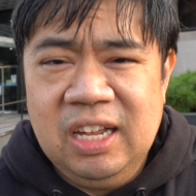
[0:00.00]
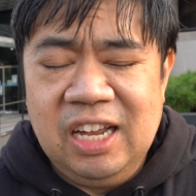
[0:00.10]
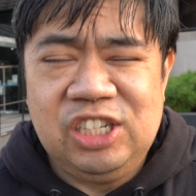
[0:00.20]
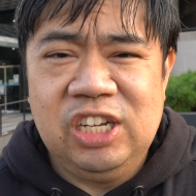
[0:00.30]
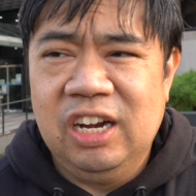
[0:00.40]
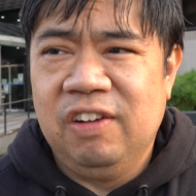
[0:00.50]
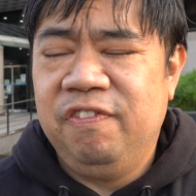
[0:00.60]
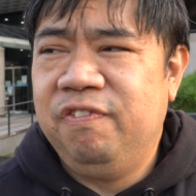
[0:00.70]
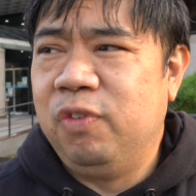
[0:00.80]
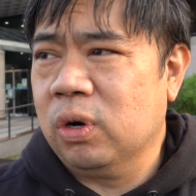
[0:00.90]
a ton of
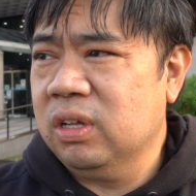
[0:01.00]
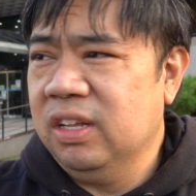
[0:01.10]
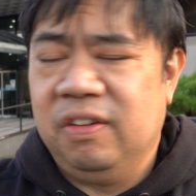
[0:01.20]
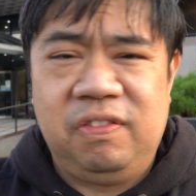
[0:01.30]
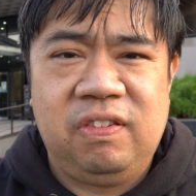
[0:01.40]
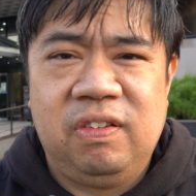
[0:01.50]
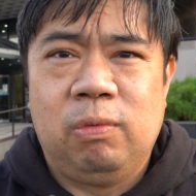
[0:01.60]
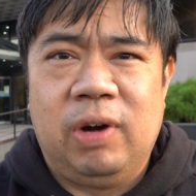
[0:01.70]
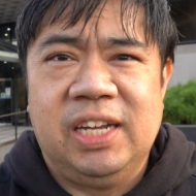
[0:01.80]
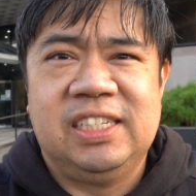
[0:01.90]
forklifts
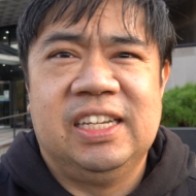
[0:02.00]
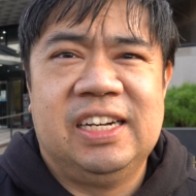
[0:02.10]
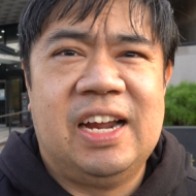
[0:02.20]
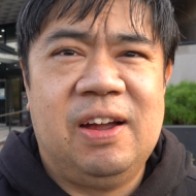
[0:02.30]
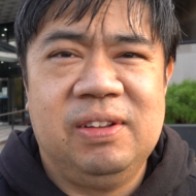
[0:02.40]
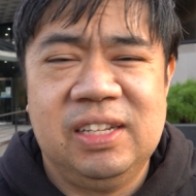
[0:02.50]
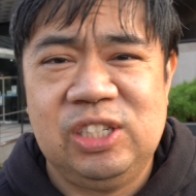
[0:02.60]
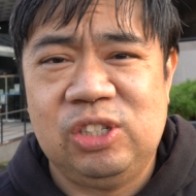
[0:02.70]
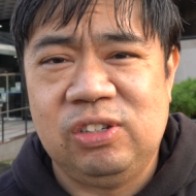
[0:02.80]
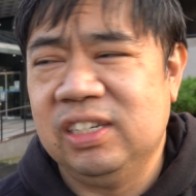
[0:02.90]
racing down this
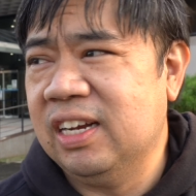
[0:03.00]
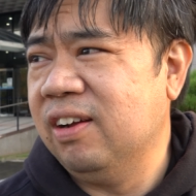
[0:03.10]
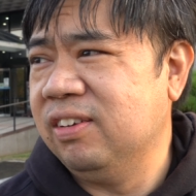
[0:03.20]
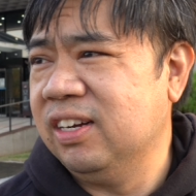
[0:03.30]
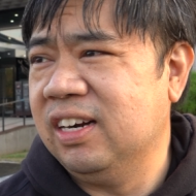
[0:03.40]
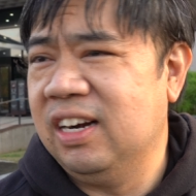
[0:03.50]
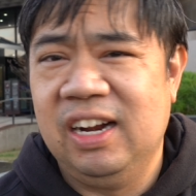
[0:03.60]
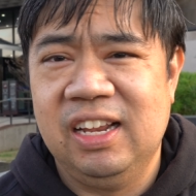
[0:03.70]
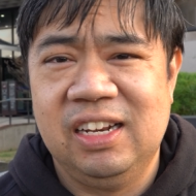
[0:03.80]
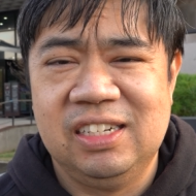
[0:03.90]
street down here,
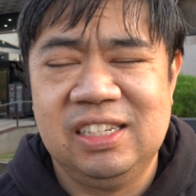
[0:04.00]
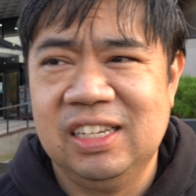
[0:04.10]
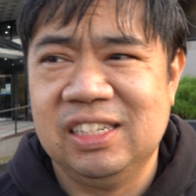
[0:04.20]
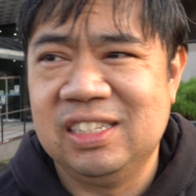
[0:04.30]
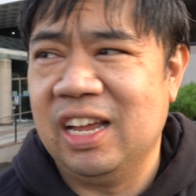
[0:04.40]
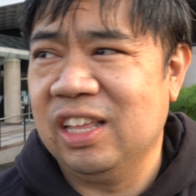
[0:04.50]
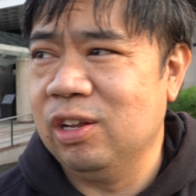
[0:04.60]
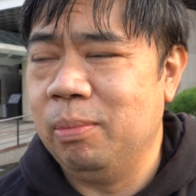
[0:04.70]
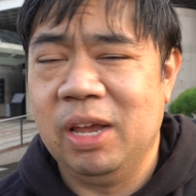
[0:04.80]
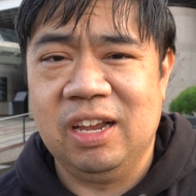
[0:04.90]
and it's like they're
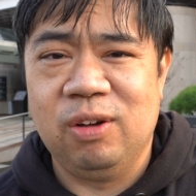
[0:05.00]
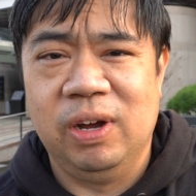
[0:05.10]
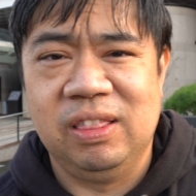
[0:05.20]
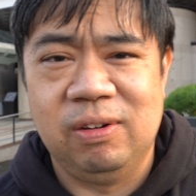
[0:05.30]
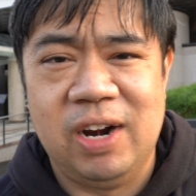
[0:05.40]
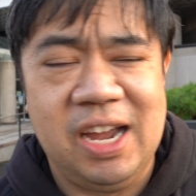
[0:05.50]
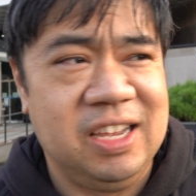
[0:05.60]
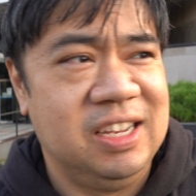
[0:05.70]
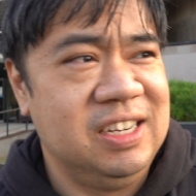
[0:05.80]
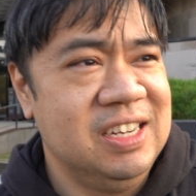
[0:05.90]
making quite the racket.